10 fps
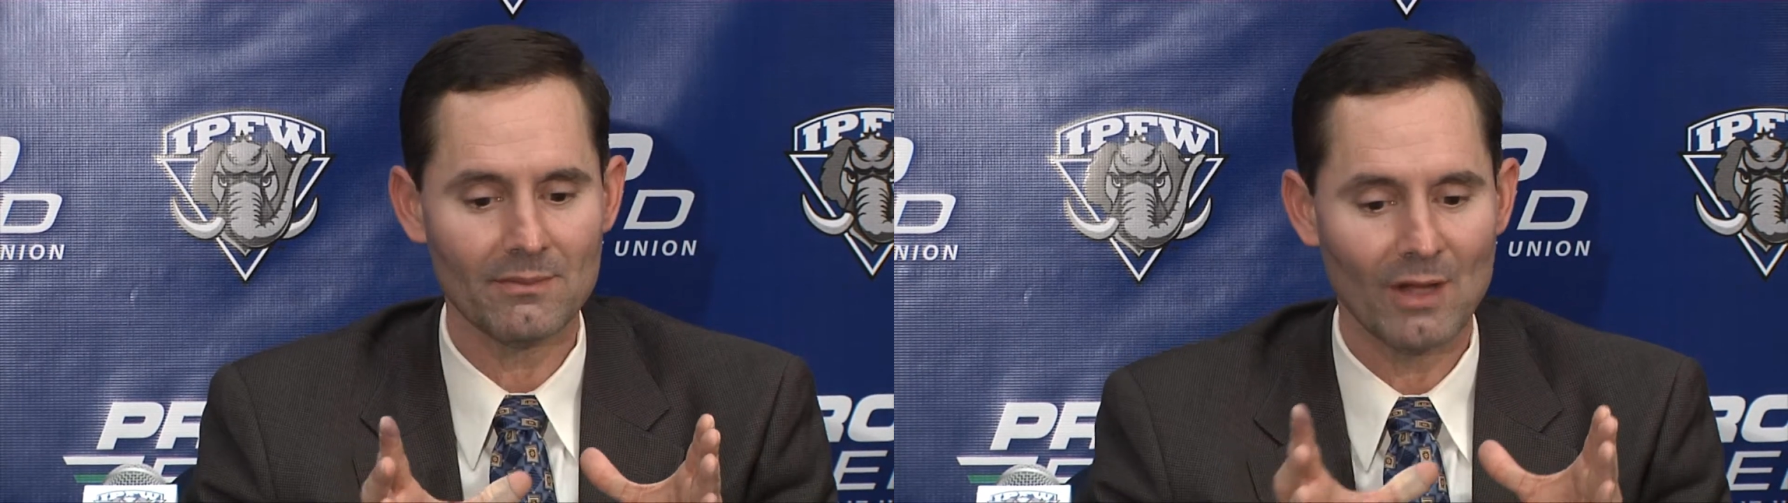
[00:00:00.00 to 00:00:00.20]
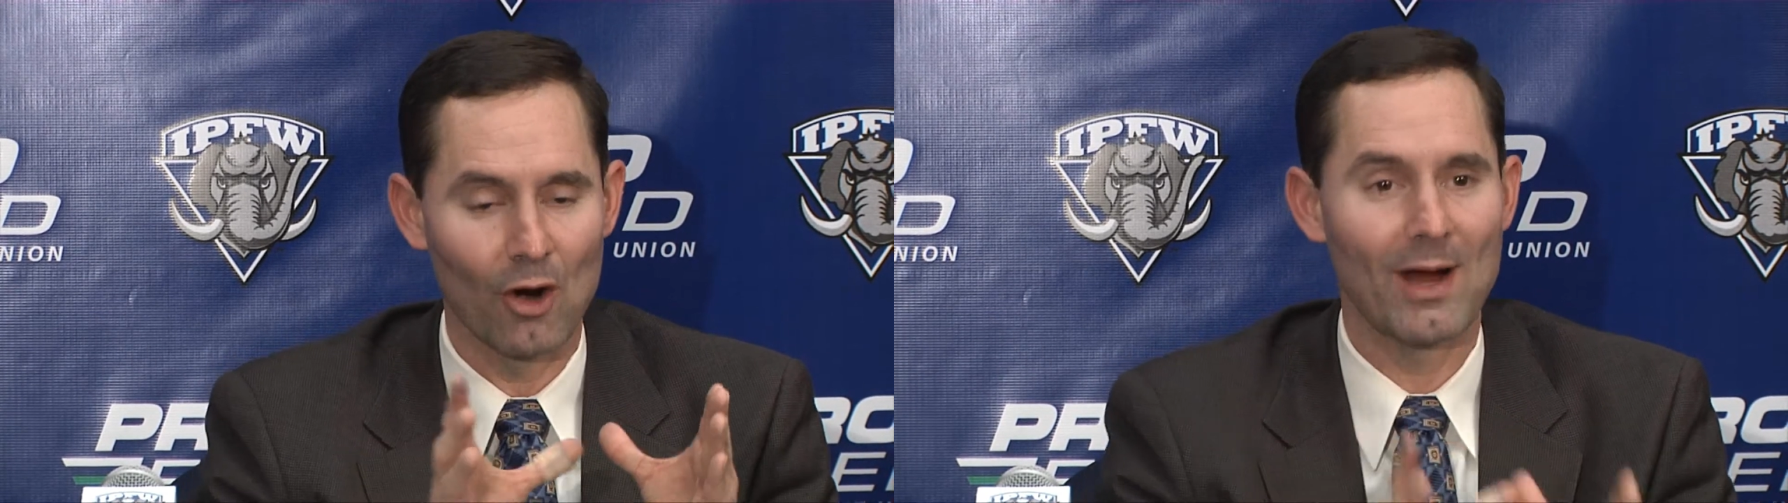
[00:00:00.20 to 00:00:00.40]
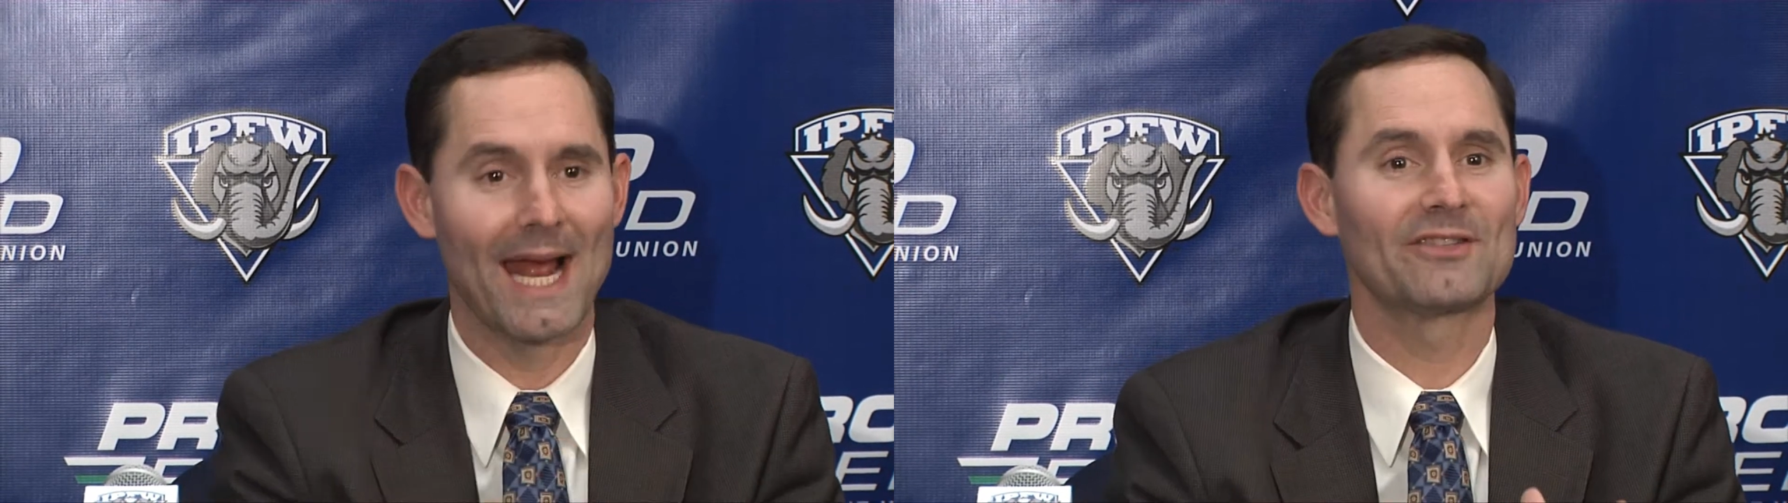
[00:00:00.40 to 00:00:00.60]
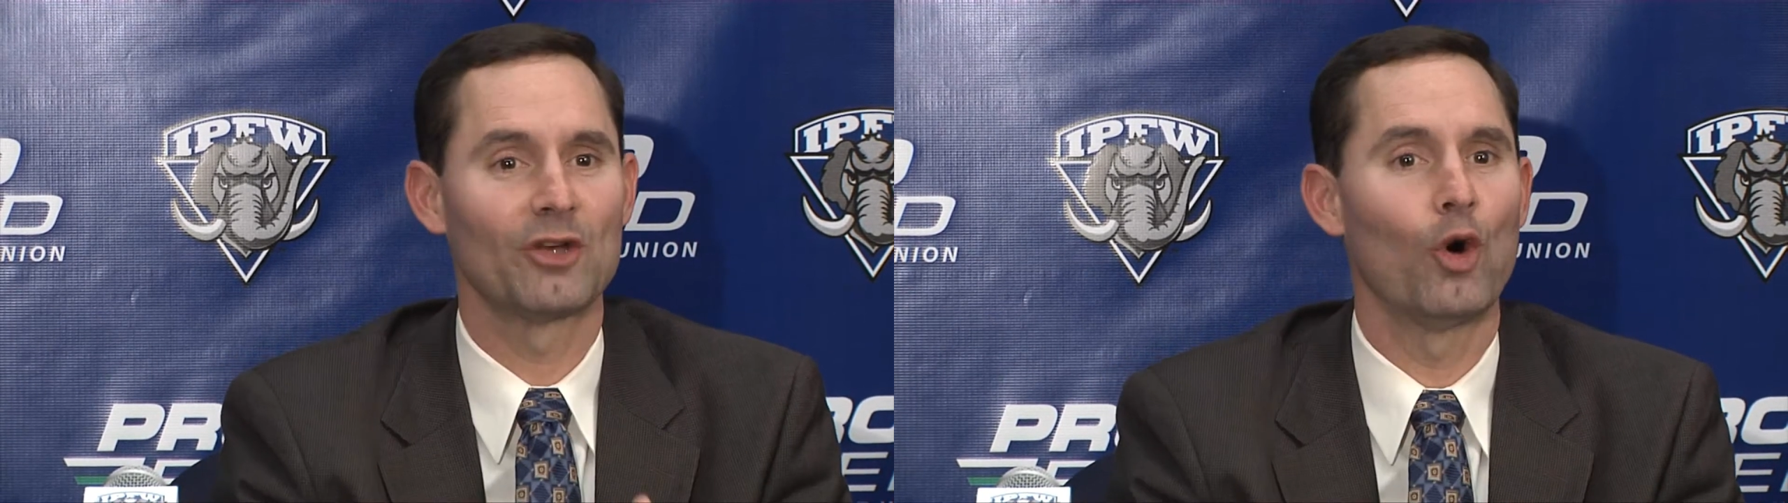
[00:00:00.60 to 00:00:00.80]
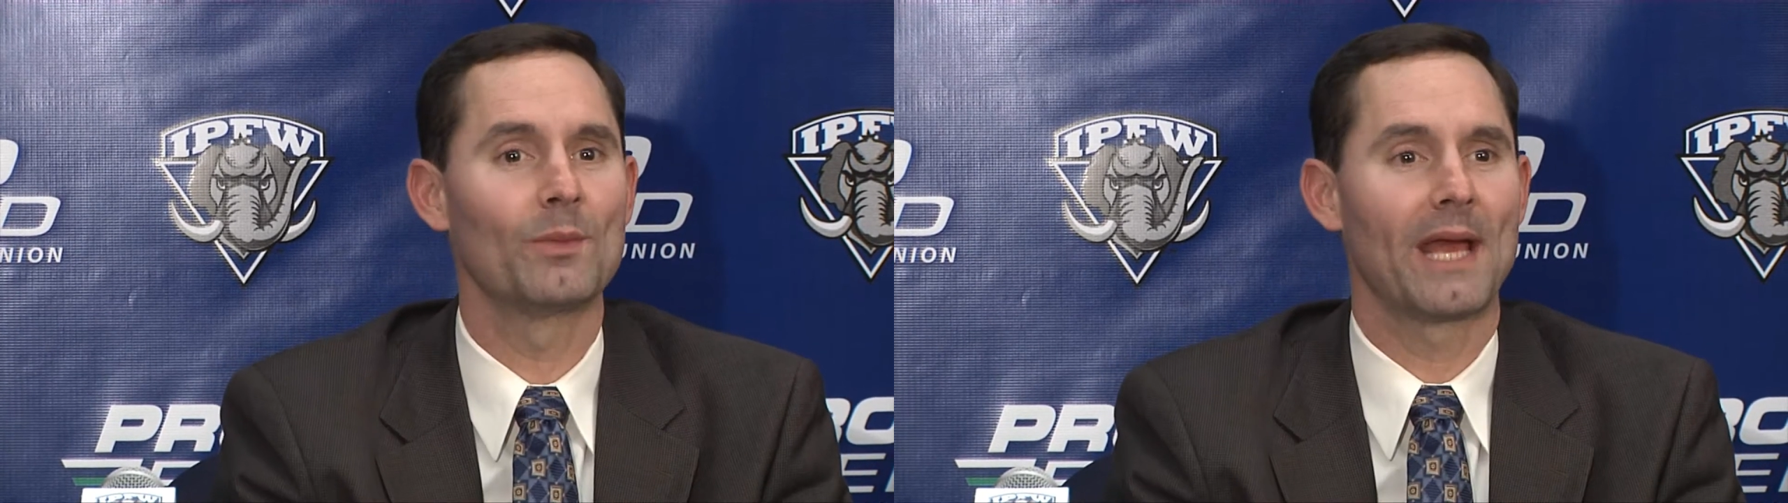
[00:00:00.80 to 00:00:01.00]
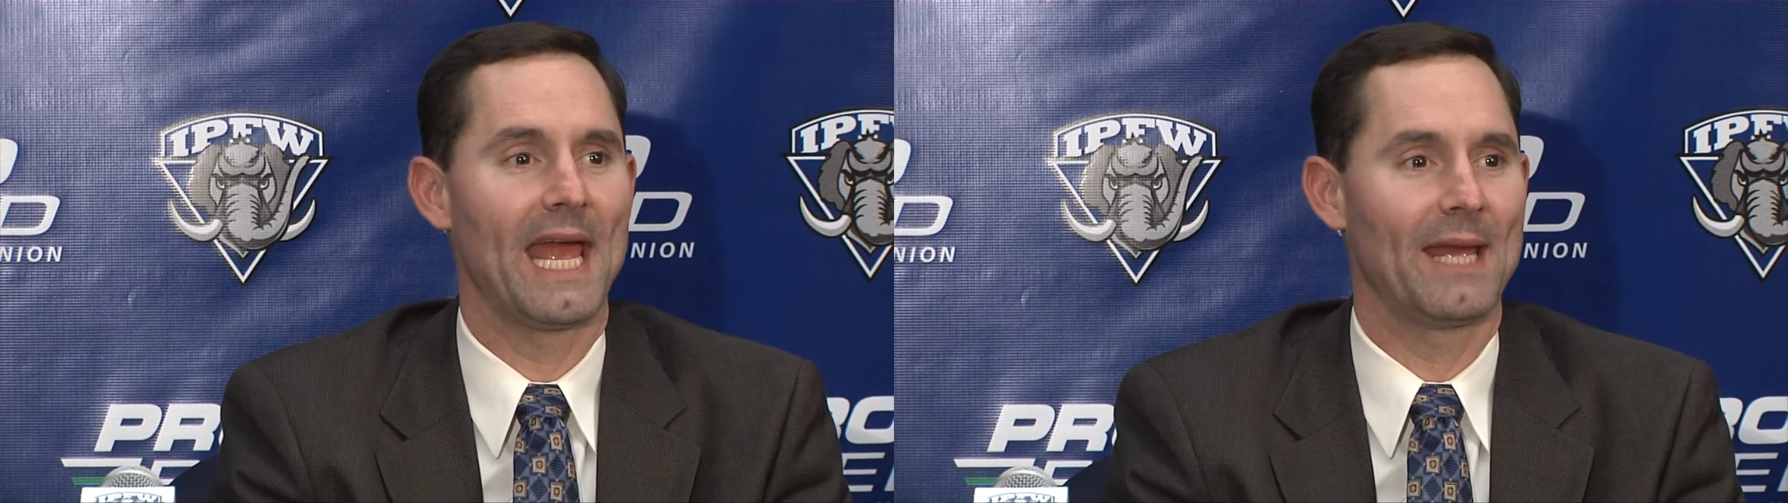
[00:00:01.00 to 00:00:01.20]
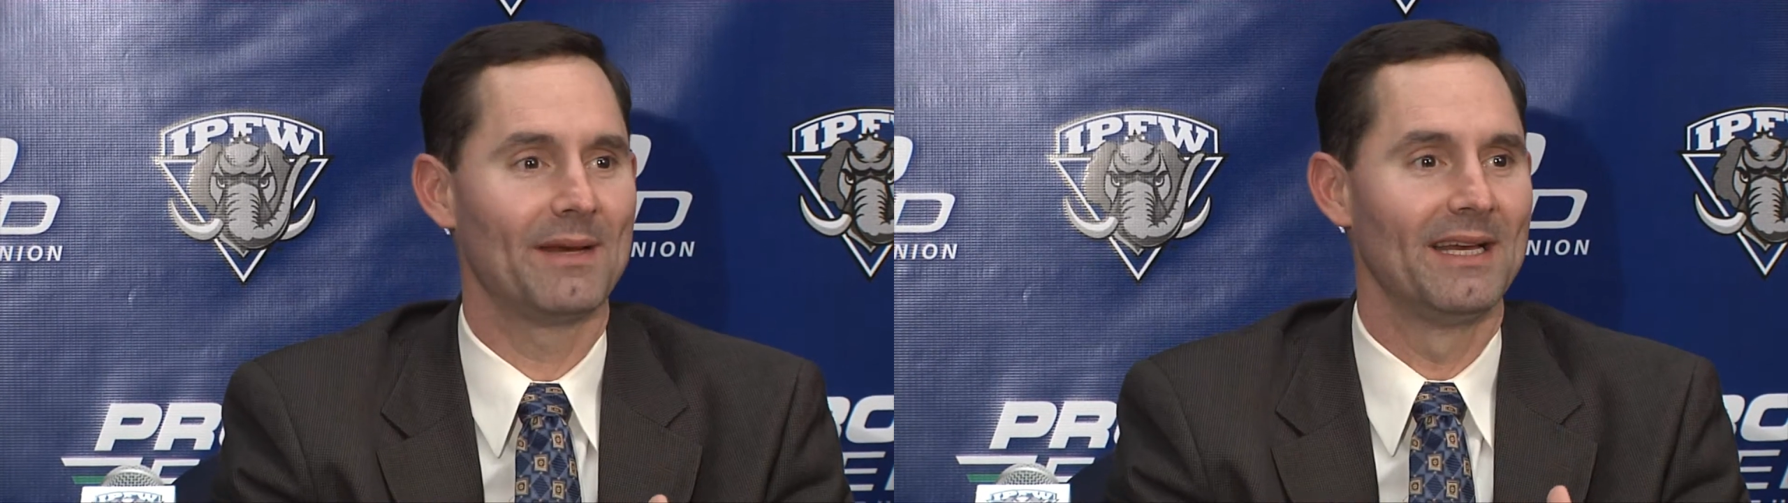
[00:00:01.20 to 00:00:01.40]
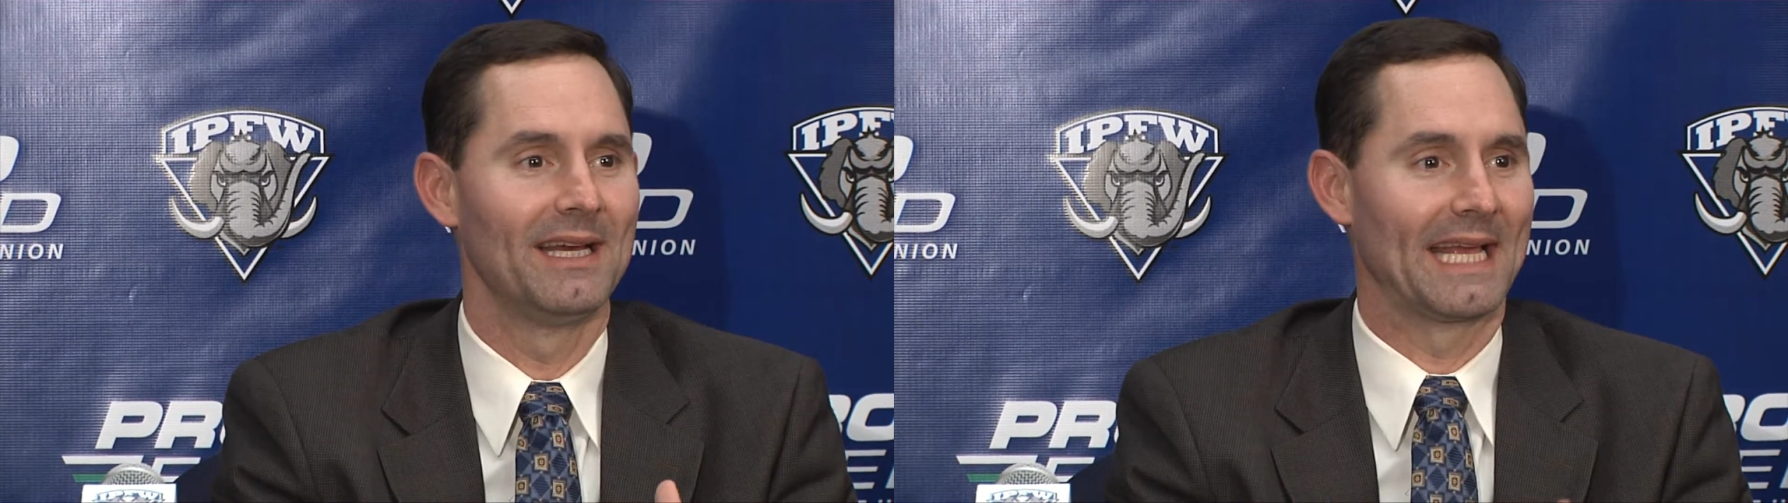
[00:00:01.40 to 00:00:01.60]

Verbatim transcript: our last home game,